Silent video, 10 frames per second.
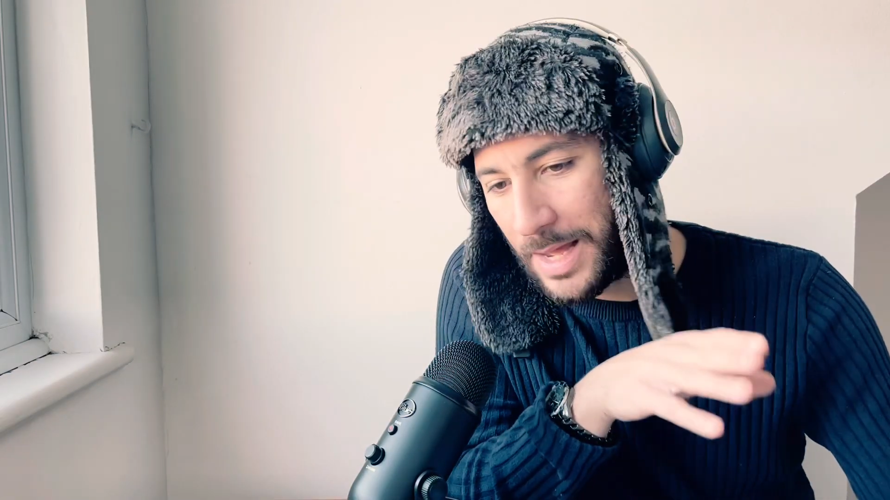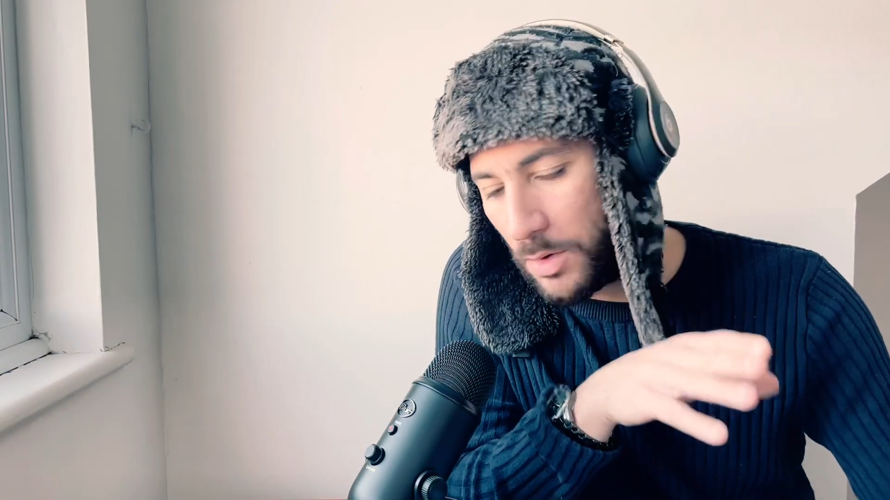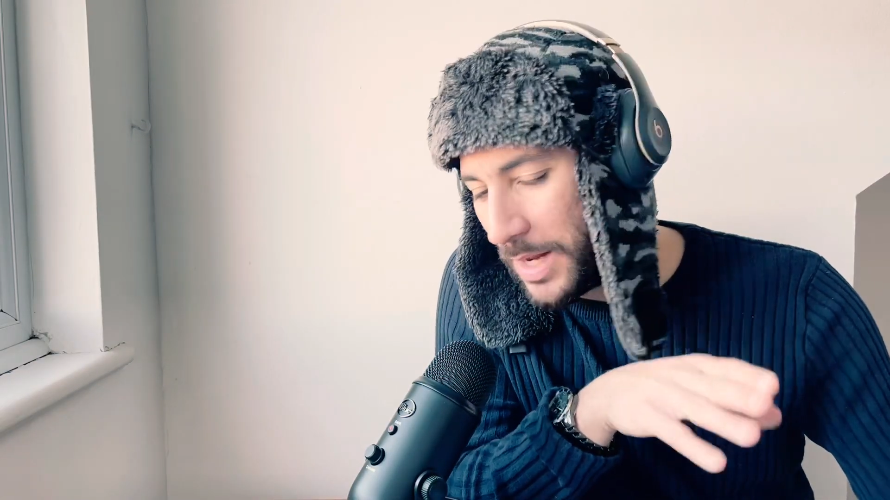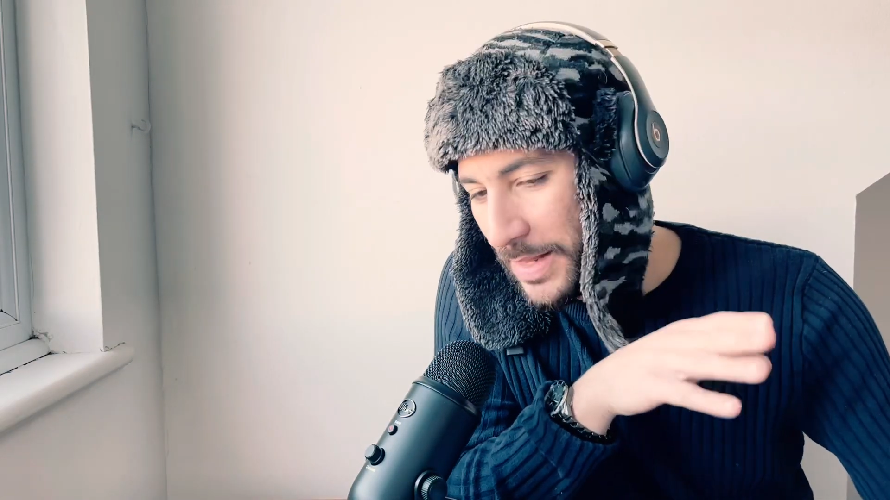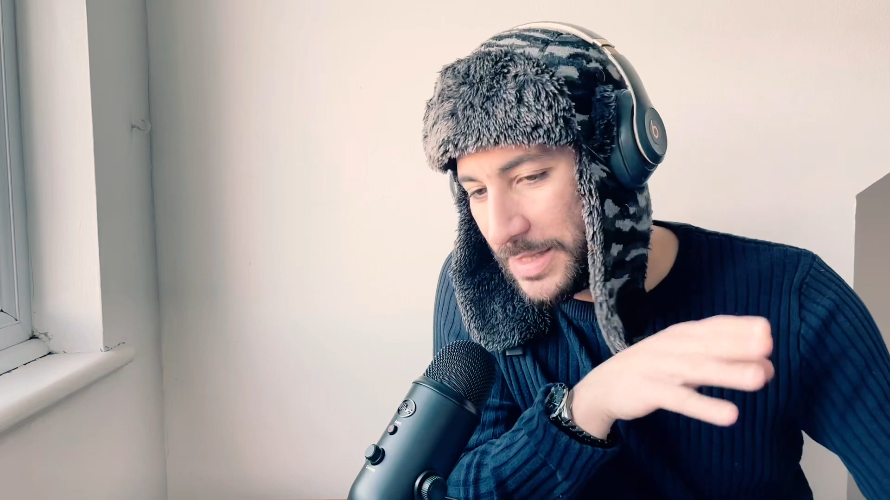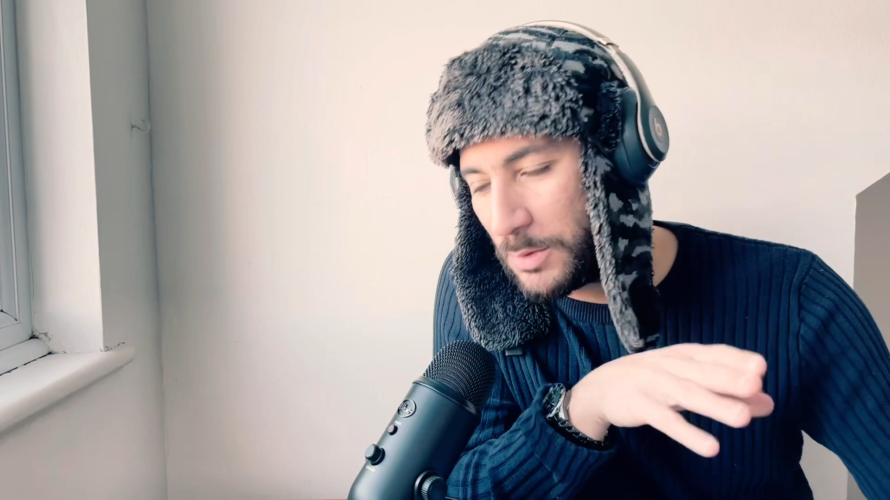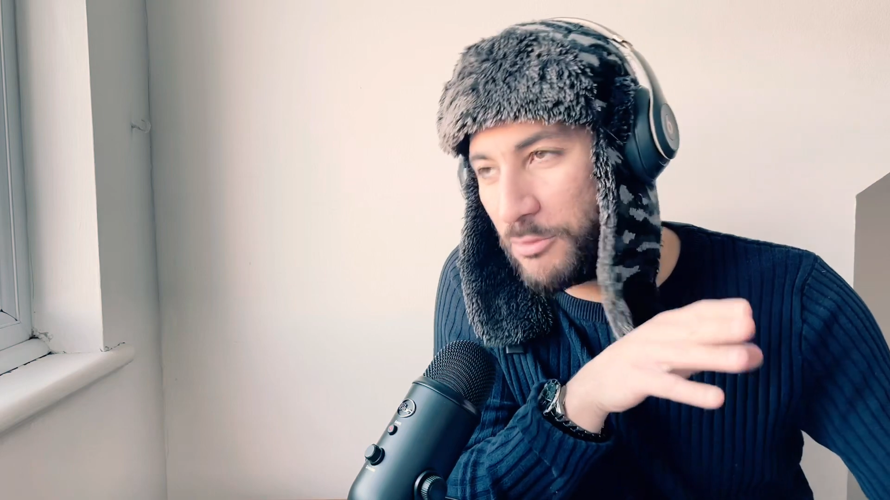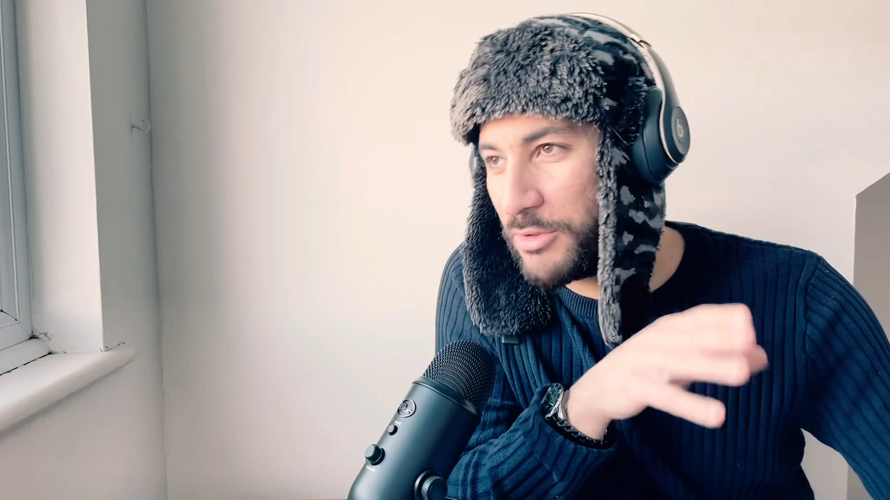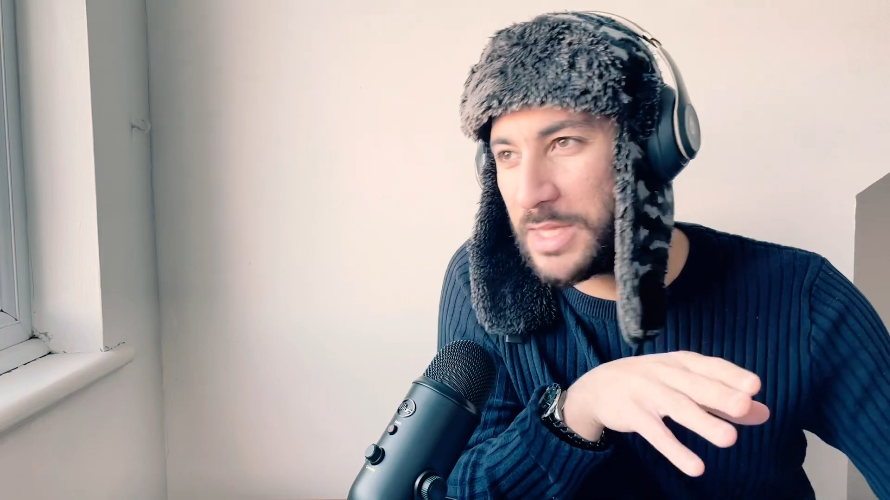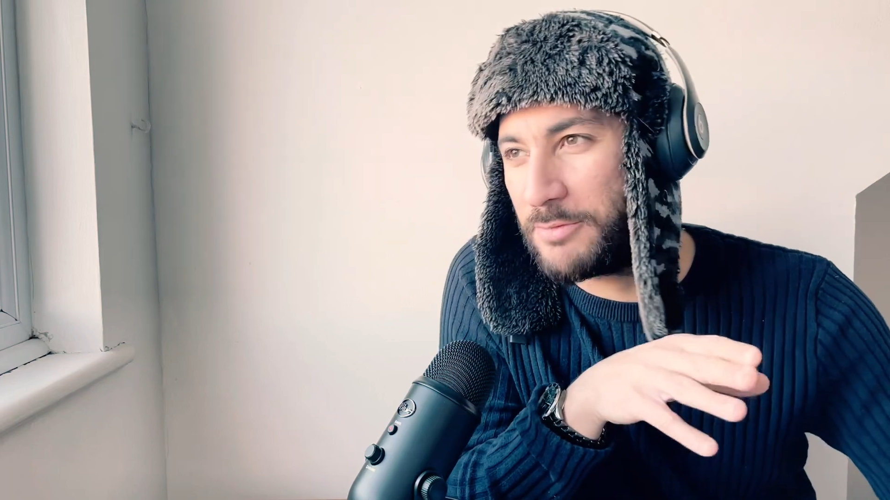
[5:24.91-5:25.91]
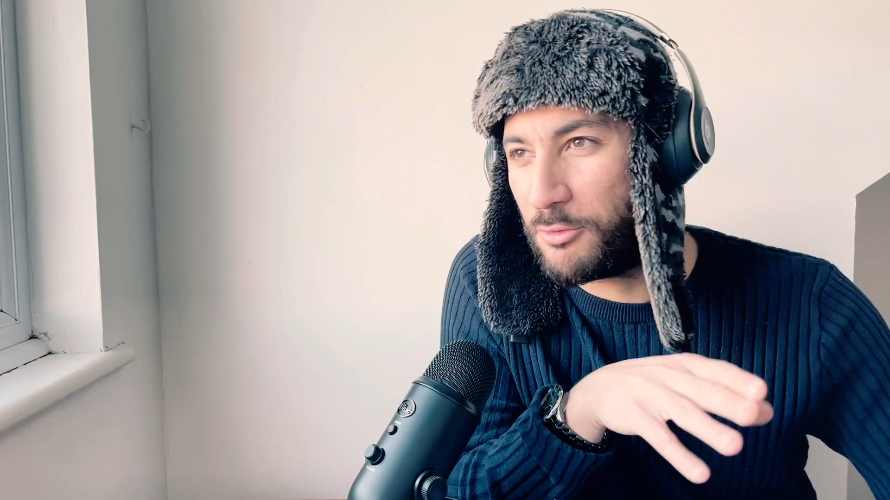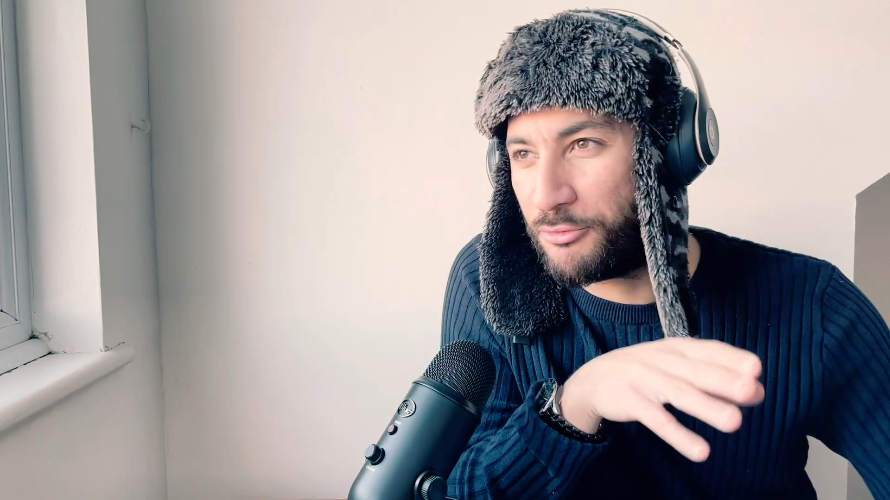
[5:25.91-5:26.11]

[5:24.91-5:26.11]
out like they did with Resident Evil